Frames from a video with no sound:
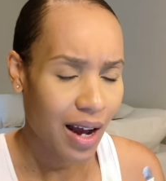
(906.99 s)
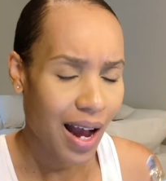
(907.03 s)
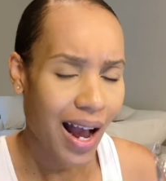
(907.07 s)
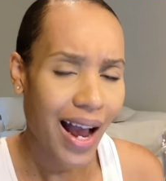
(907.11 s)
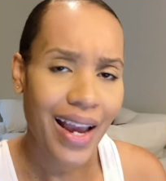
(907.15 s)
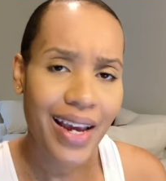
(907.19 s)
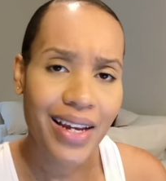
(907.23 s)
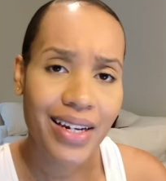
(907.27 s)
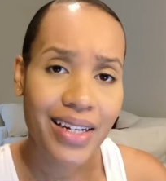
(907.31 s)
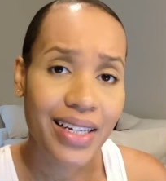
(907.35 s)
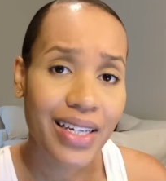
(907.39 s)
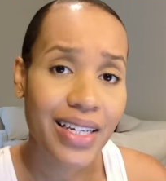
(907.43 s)

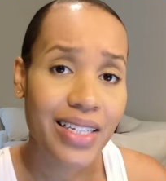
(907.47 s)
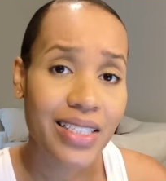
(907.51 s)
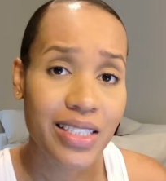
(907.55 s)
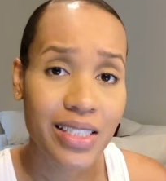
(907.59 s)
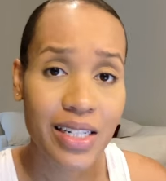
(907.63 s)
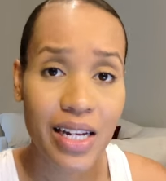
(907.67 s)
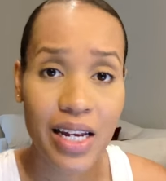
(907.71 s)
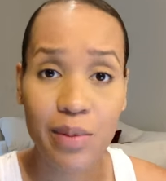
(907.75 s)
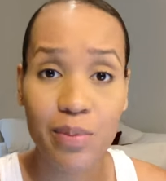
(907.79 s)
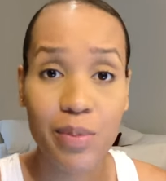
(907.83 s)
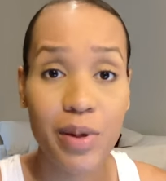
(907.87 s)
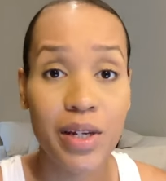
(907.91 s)
I had a
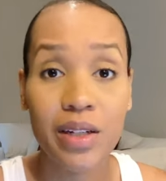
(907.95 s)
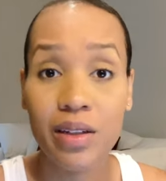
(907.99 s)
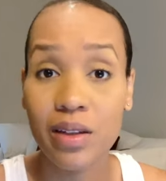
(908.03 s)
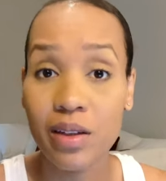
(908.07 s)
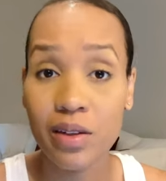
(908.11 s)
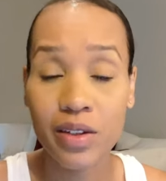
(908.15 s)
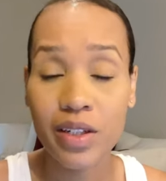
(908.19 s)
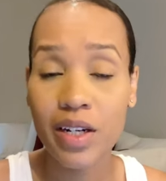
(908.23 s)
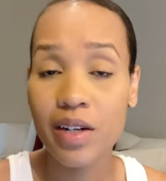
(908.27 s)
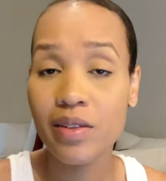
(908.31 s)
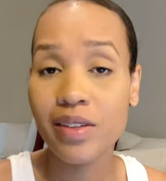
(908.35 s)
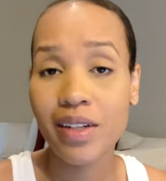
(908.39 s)
KitchenAid
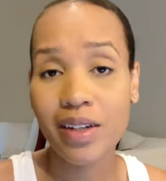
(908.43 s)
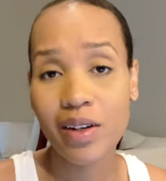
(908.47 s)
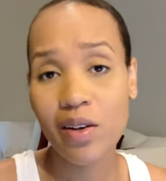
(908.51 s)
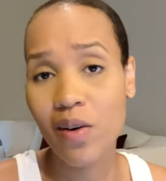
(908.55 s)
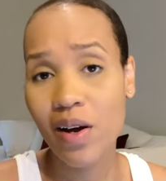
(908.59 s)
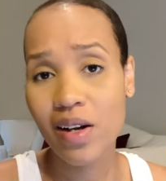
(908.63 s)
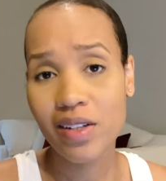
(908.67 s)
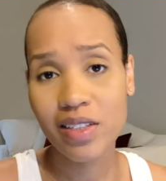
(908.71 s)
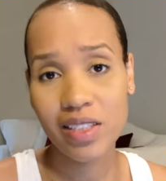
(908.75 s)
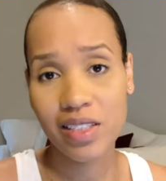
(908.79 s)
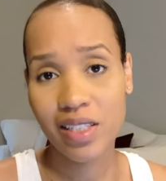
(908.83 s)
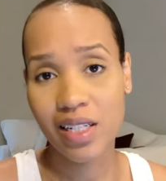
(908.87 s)
peeler, and I was like,
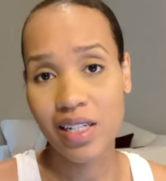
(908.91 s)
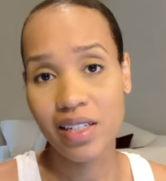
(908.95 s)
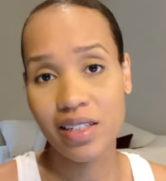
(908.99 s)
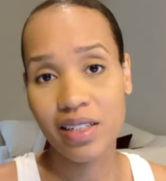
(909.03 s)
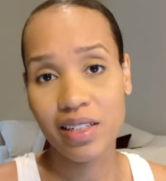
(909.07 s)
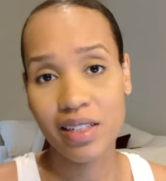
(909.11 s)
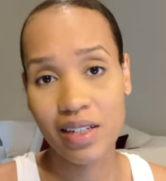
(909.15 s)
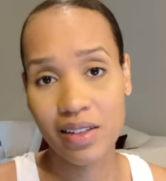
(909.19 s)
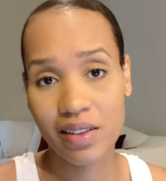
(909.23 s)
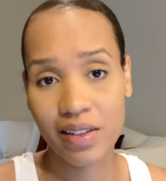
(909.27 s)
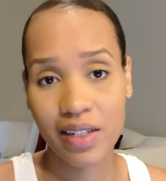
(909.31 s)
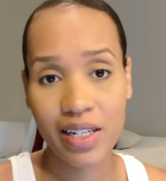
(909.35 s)
oh, I'll just get
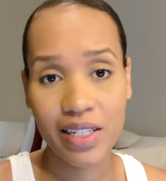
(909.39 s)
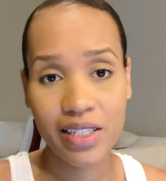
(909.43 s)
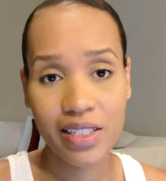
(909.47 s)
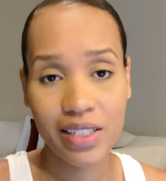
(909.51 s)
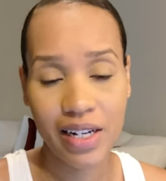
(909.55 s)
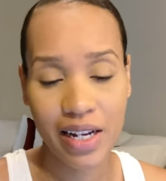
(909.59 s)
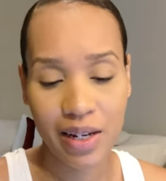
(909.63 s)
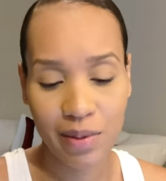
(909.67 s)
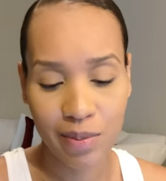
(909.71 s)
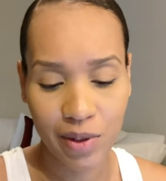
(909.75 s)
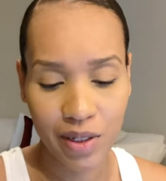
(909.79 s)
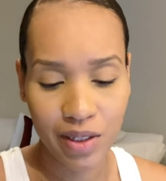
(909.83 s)
another
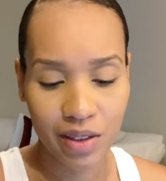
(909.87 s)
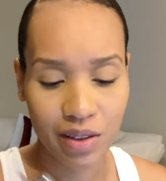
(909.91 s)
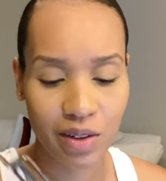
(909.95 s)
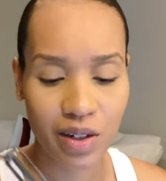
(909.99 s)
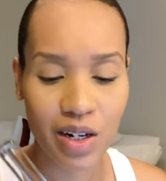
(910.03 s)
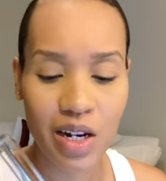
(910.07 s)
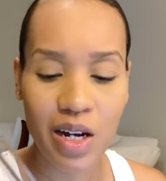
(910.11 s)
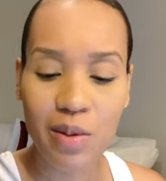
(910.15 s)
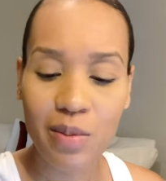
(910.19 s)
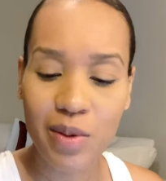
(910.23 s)
KitchenAid peeler.